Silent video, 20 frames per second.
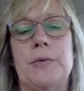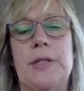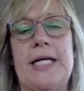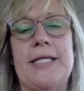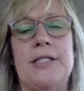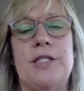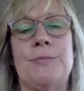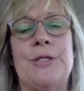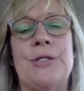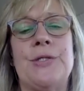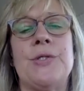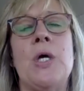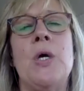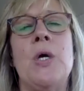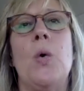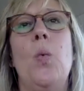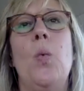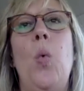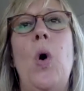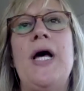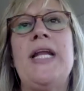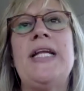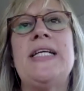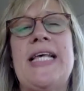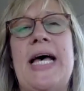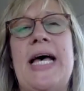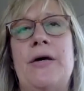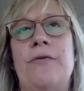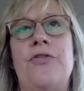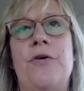customers. One is
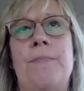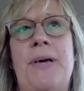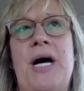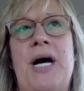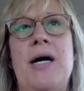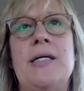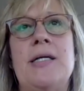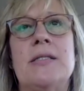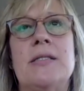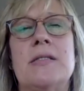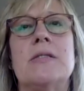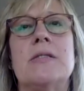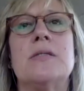out of the box.